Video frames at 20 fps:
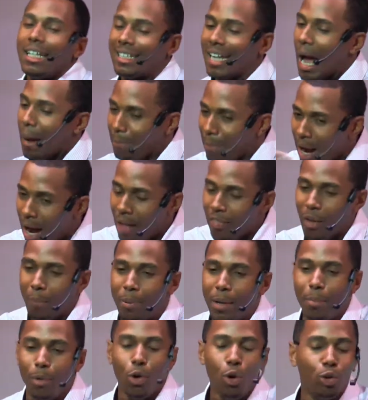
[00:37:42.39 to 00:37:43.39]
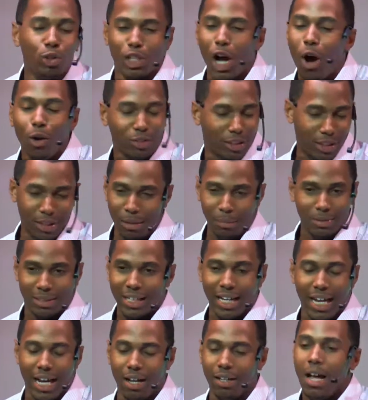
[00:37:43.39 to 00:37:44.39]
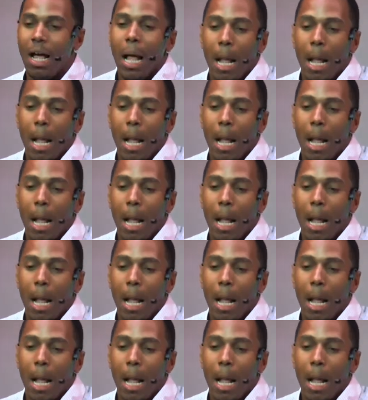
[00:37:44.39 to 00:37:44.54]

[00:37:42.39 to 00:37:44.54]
See, I bother people who talk to themselves,